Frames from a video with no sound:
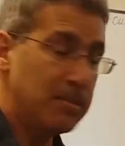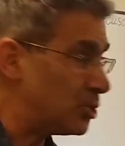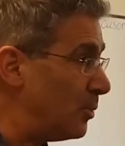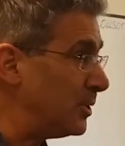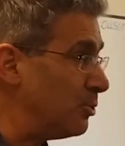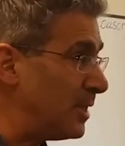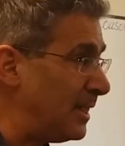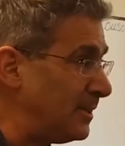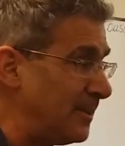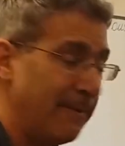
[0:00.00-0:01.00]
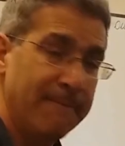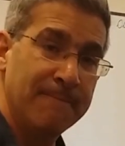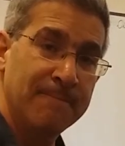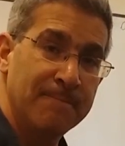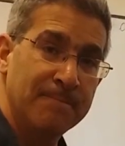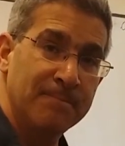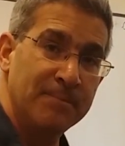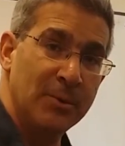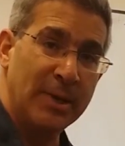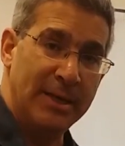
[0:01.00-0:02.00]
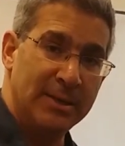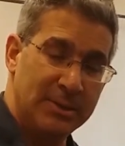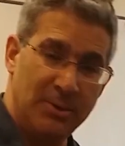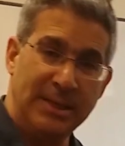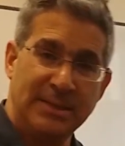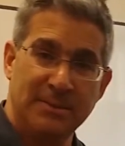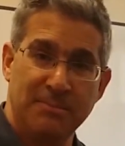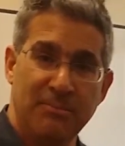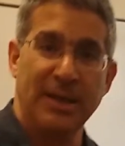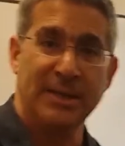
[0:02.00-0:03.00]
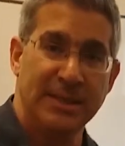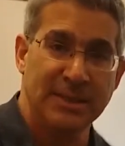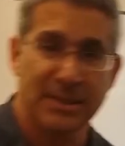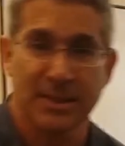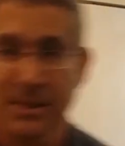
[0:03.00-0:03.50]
Shall we do that? Okay, so let's break this